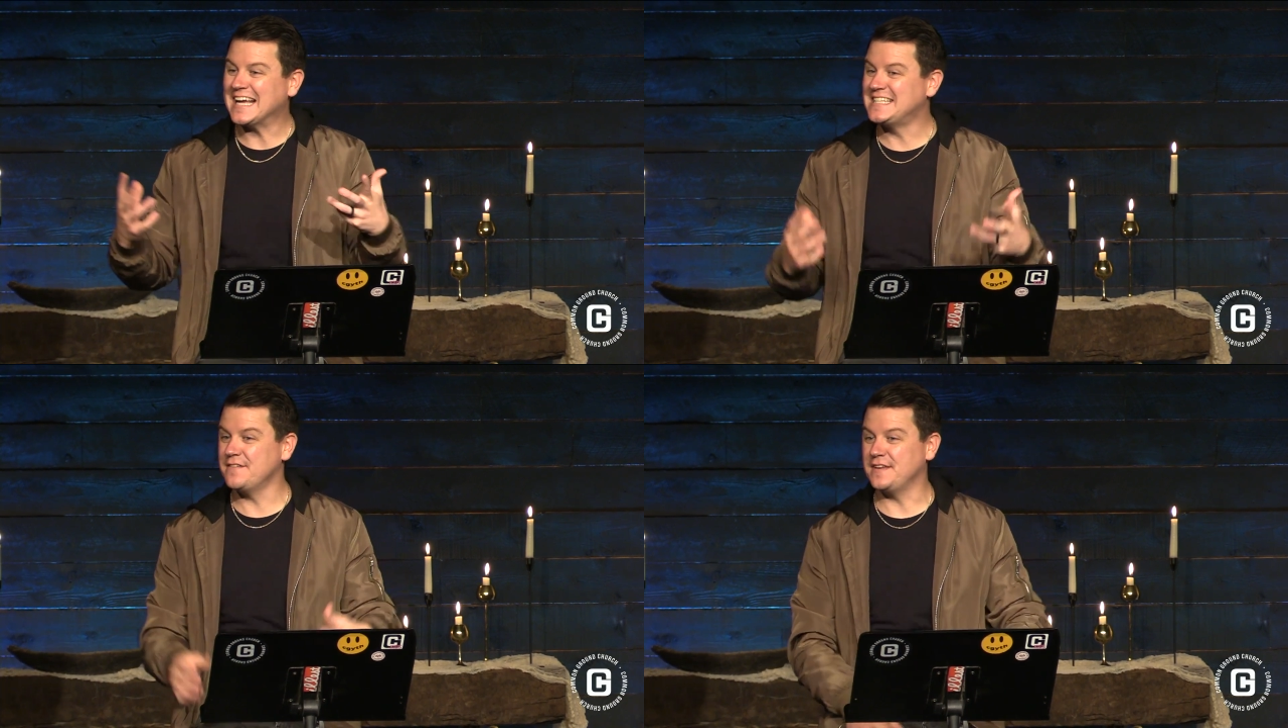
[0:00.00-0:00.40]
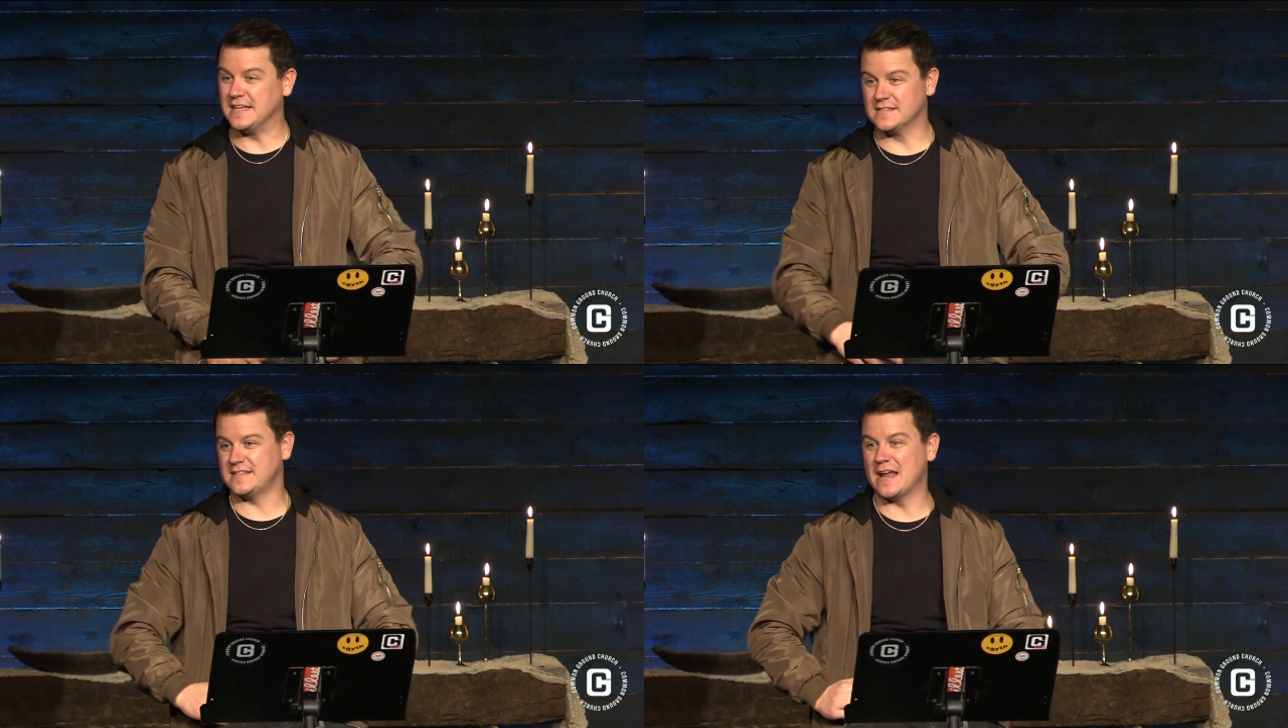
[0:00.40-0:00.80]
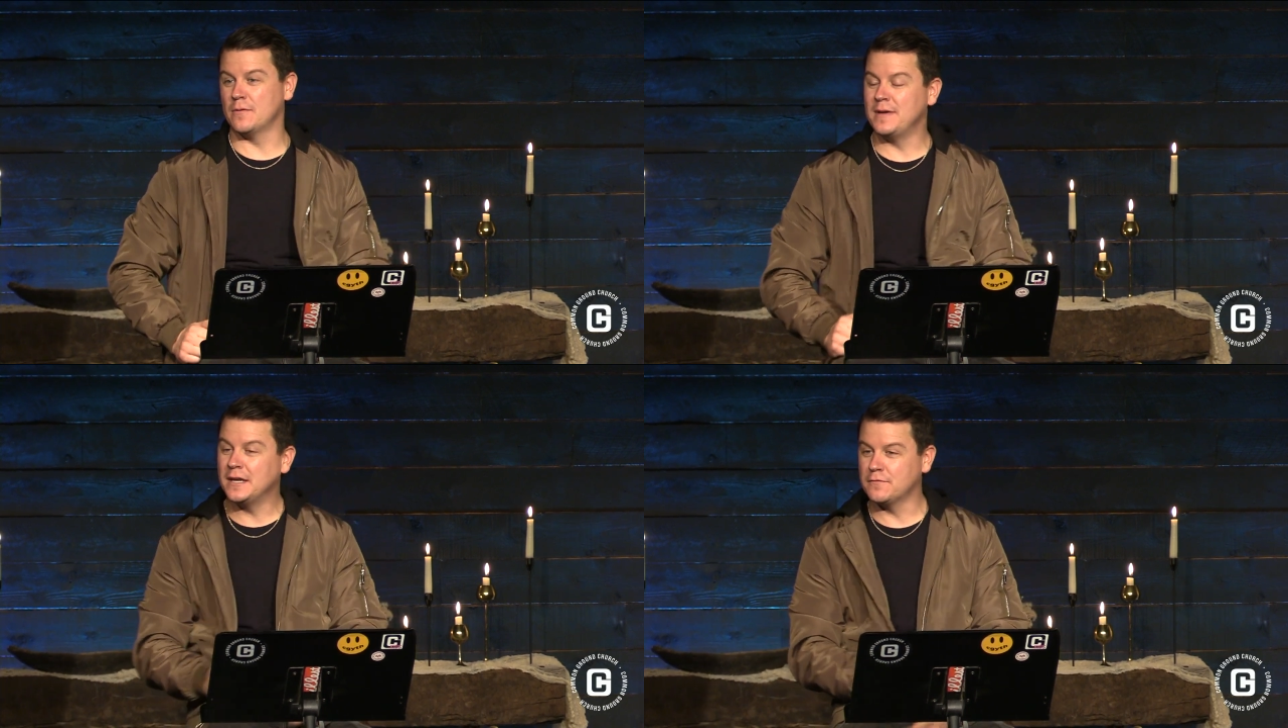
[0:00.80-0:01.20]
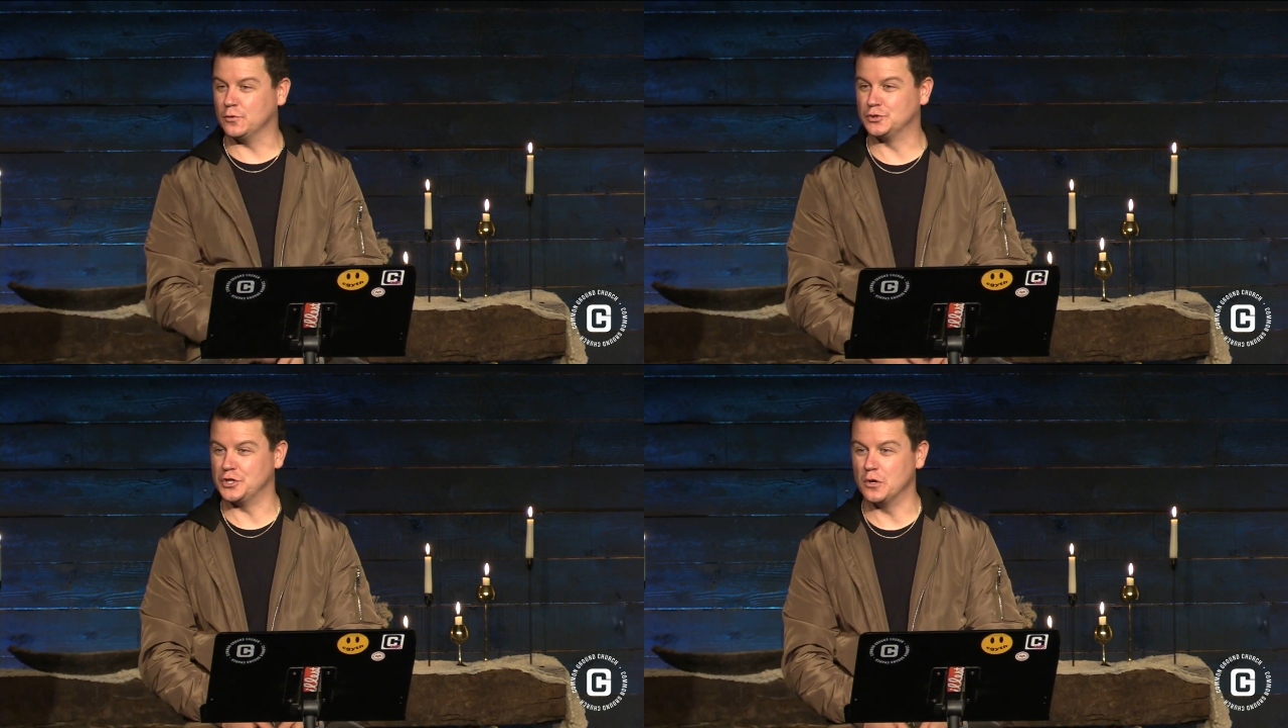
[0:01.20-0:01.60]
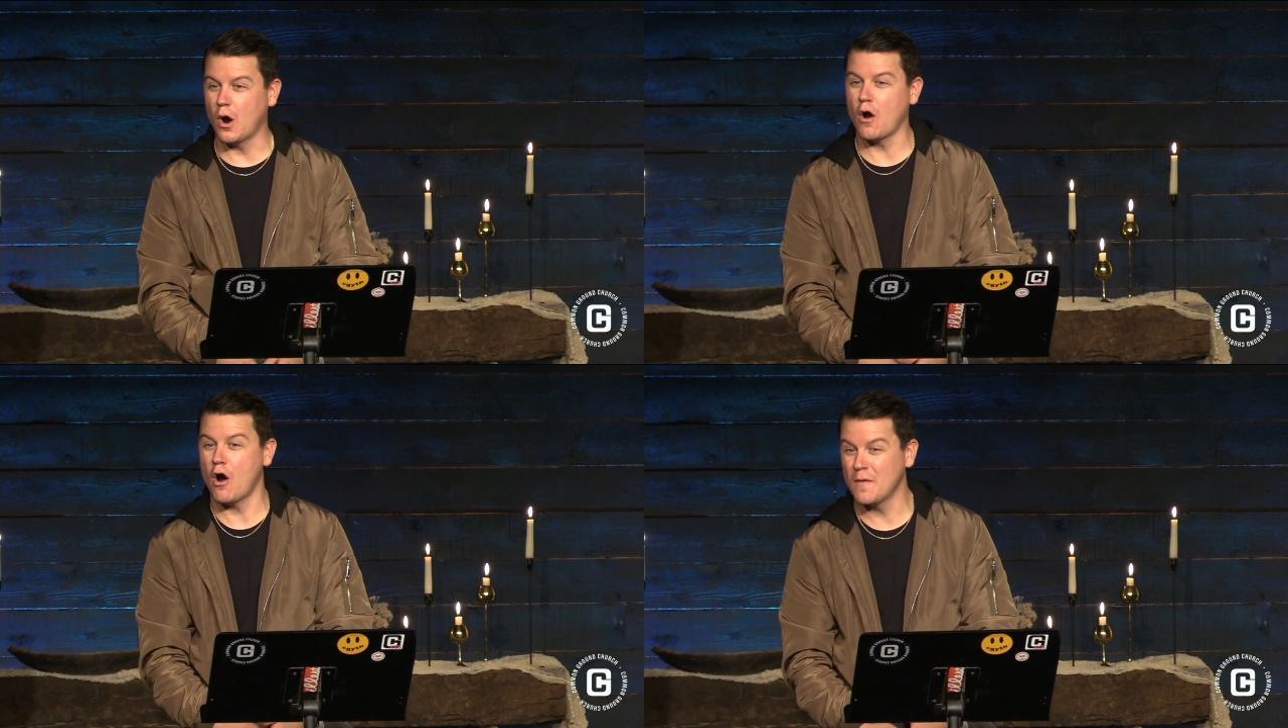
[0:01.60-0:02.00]
activities that are meaningful to you
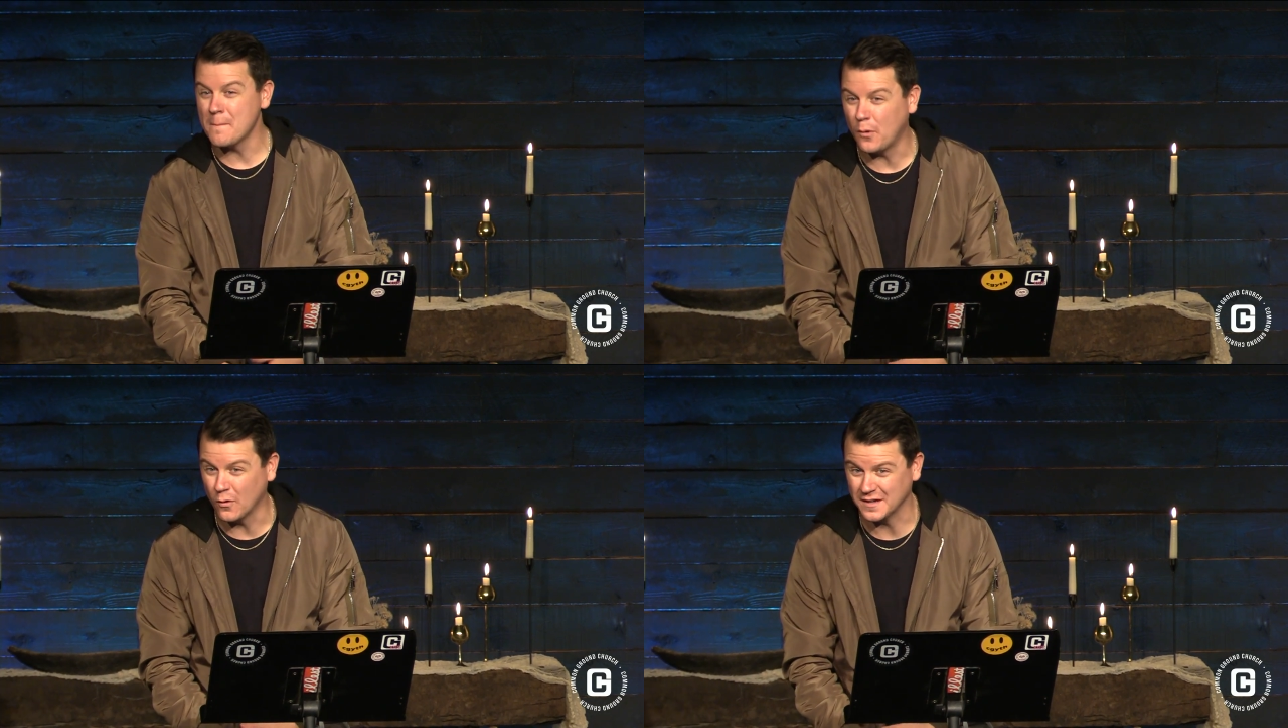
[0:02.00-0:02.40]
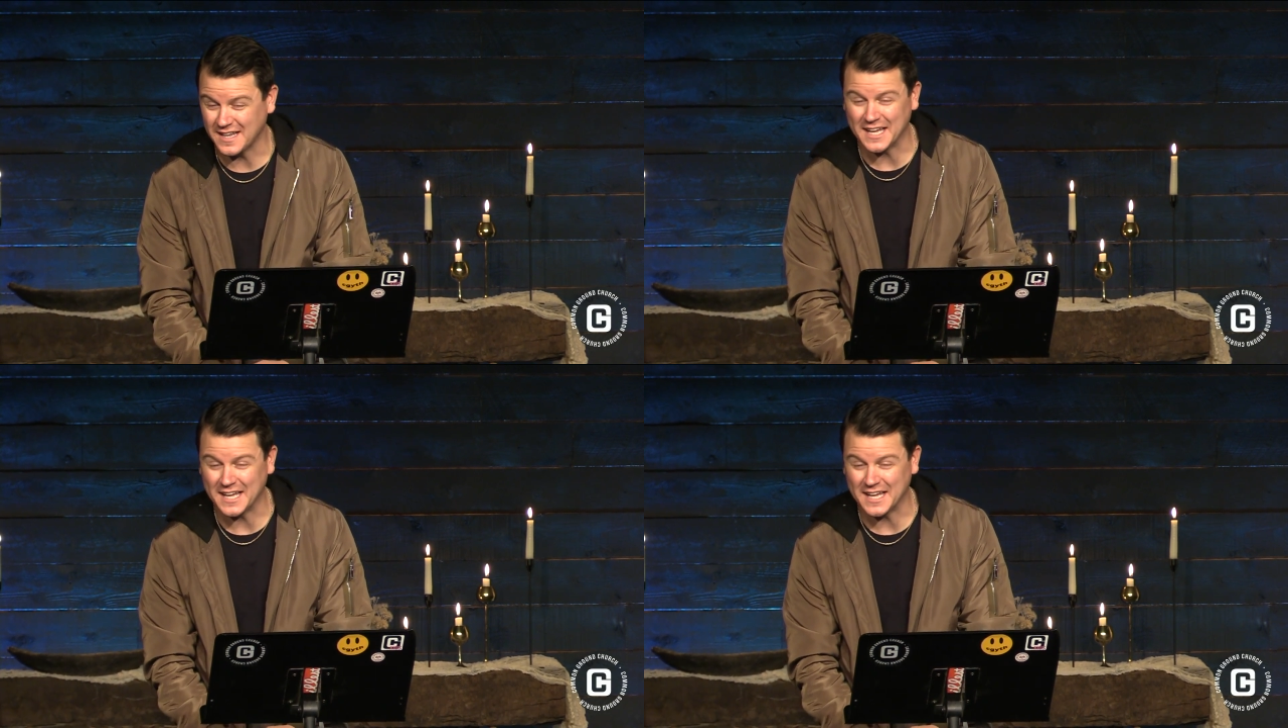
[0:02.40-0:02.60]
are important.